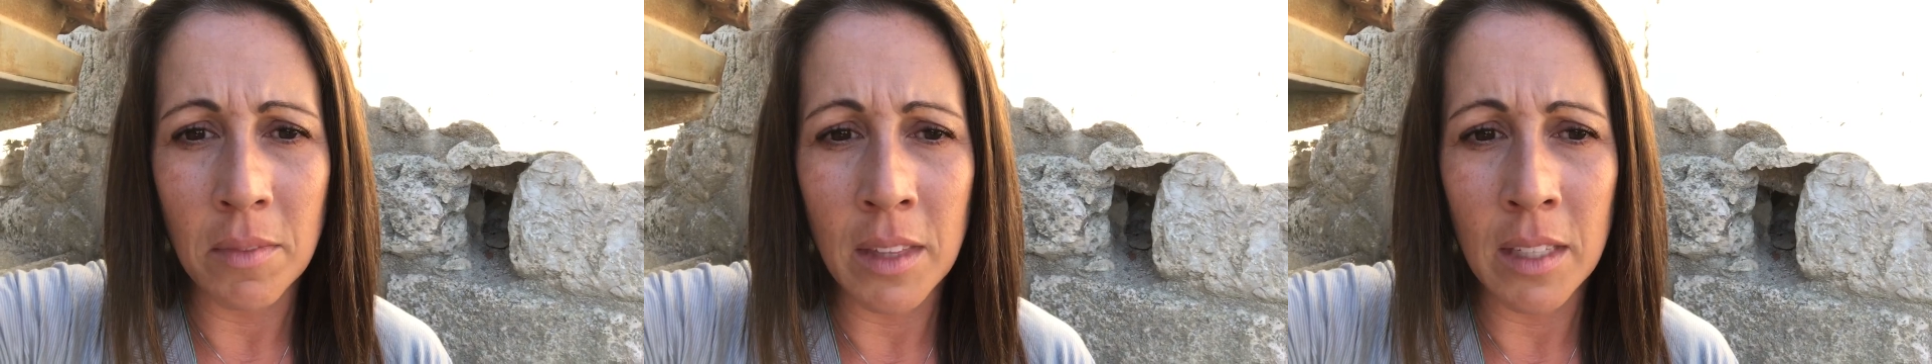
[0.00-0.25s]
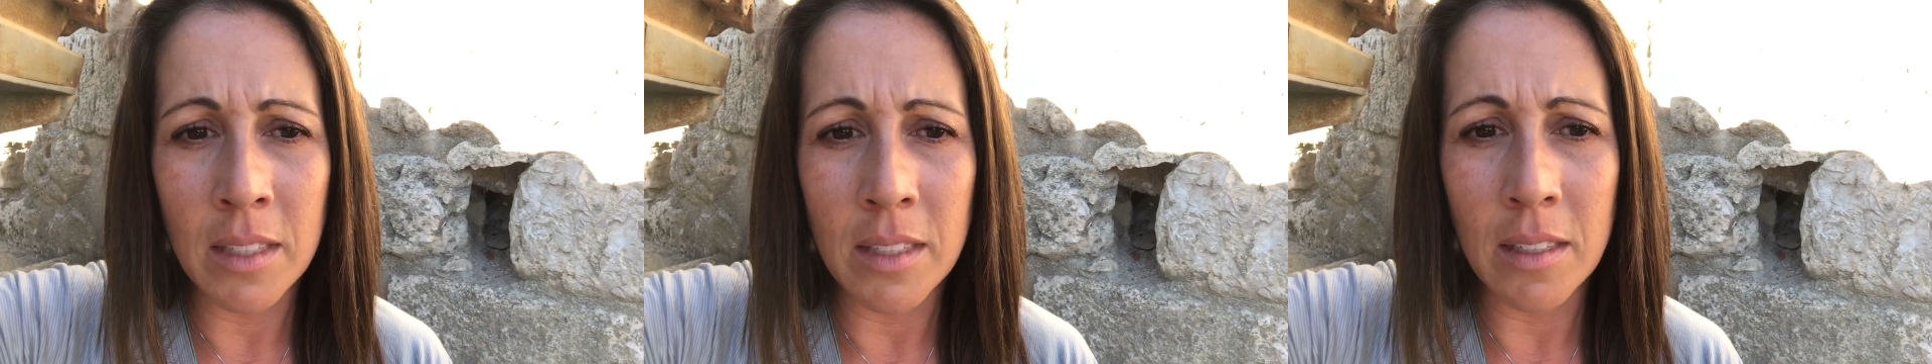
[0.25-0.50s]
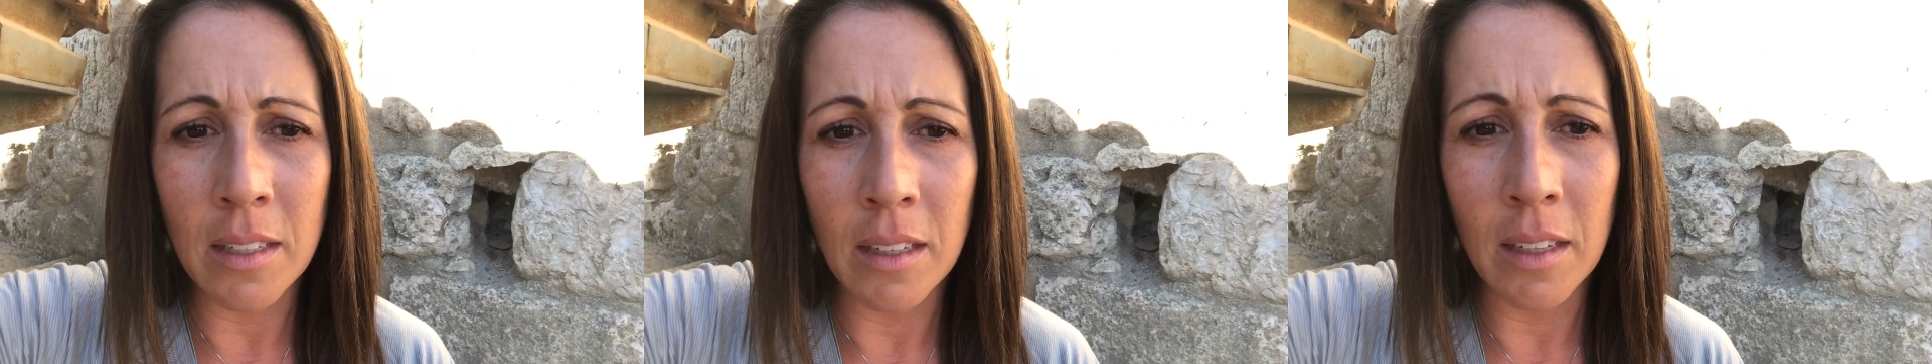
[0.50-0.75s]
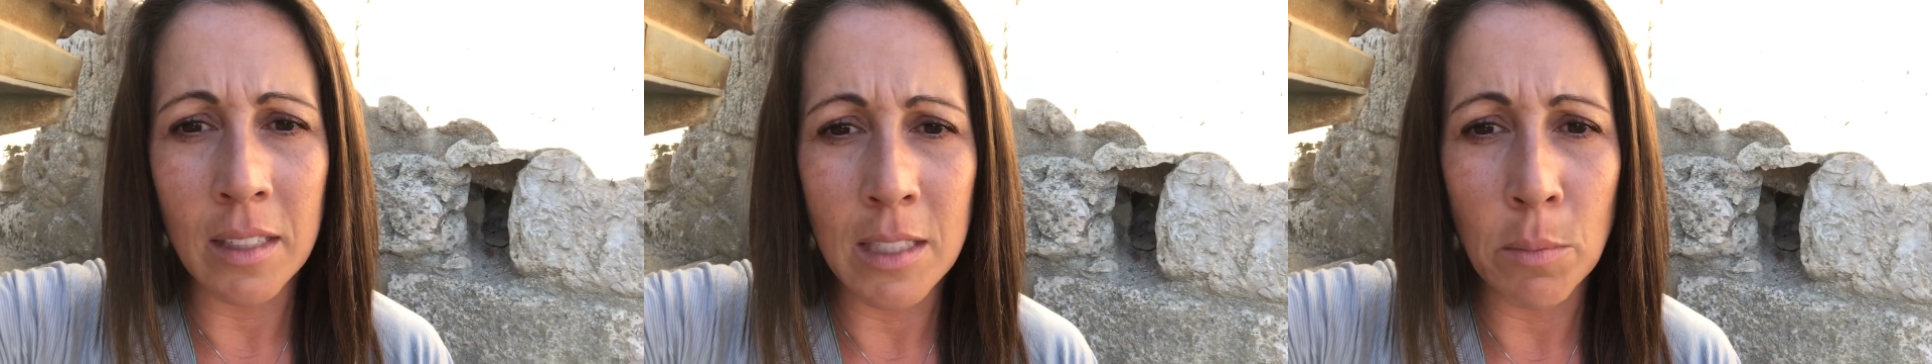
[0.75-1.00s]
This
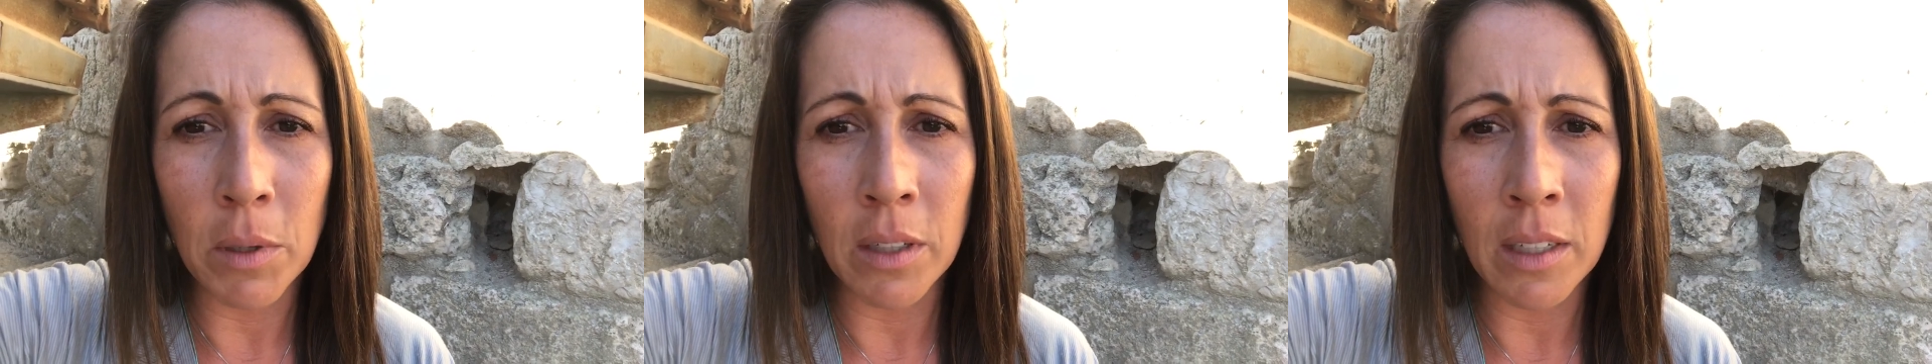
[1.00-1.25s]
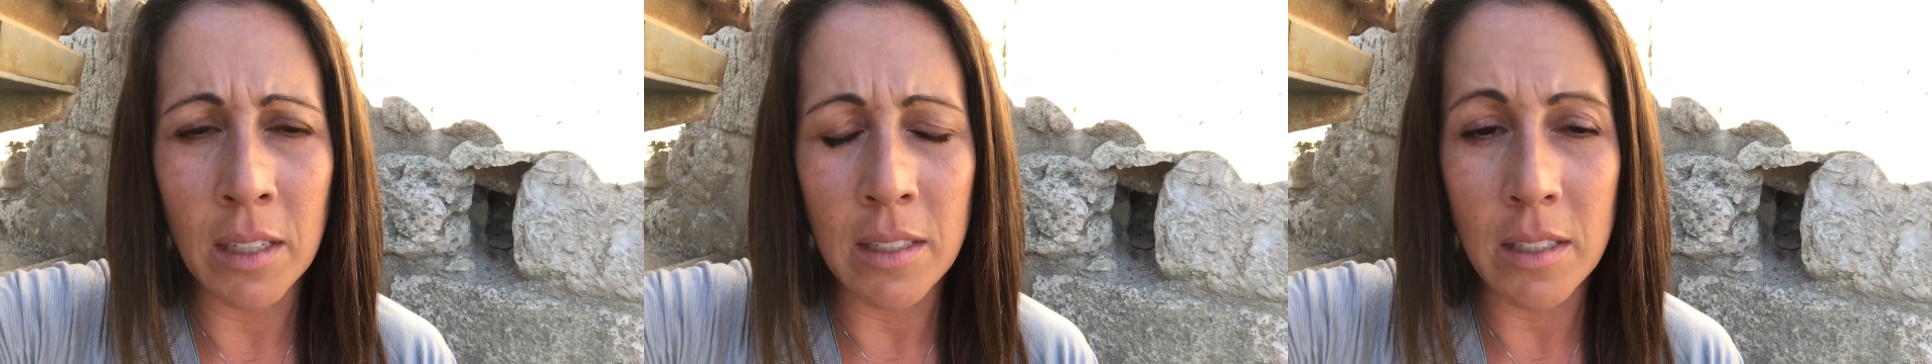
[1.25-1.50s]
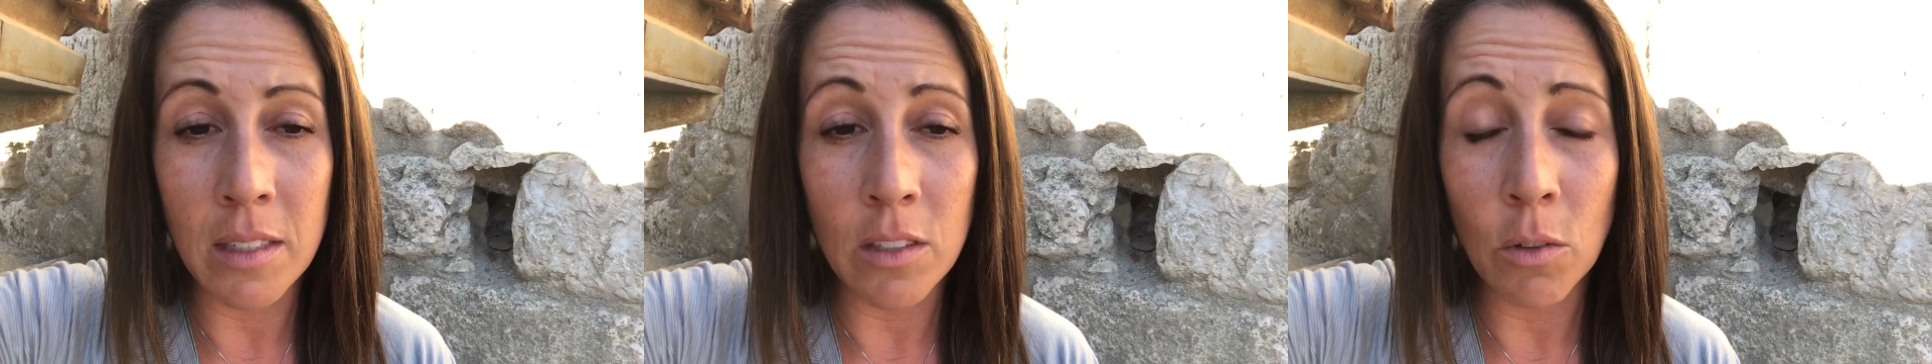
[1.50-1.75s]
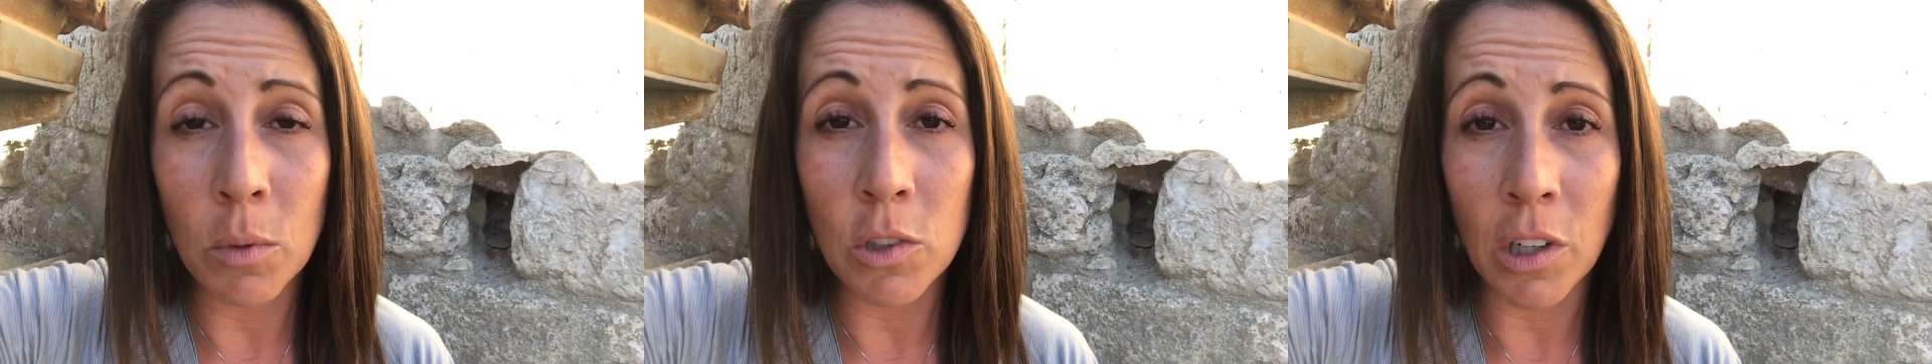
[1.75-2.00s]
experience is
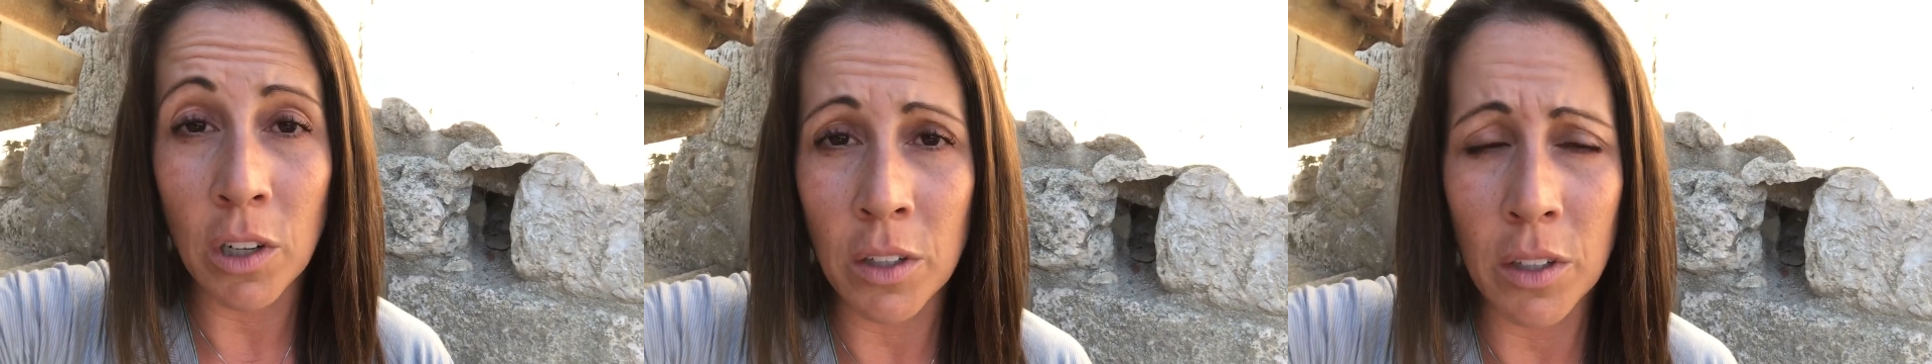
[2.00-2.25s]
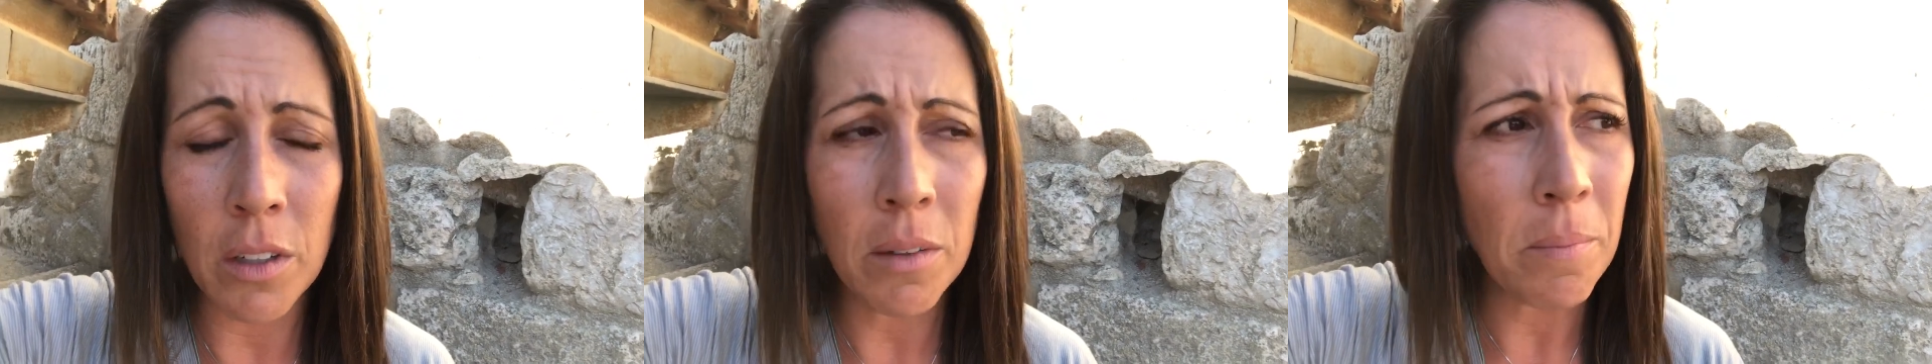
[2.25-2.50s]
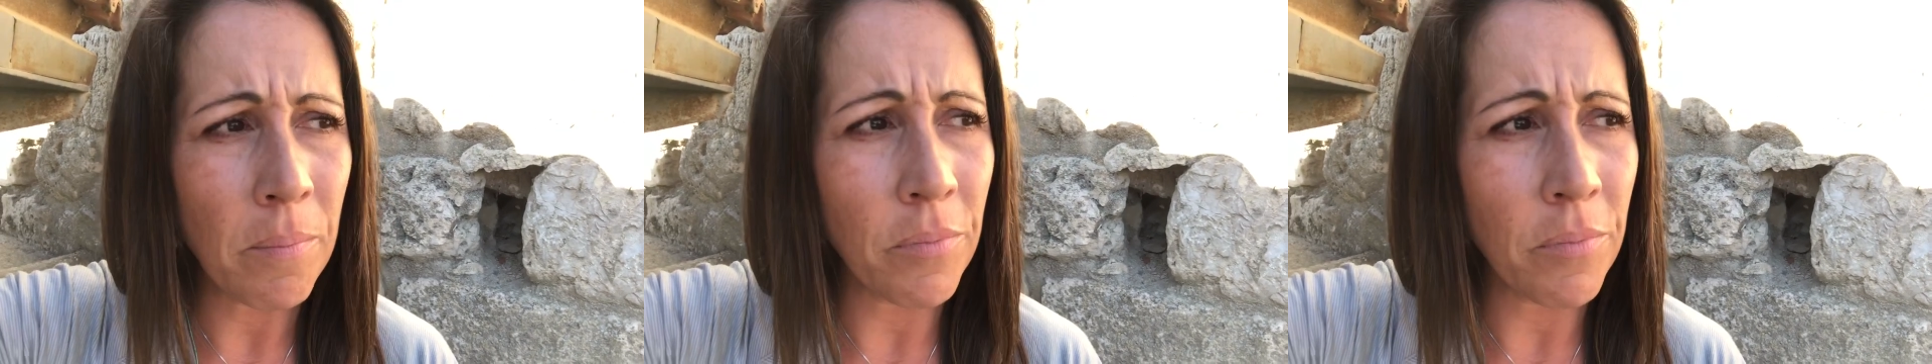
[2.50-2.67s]
so much harder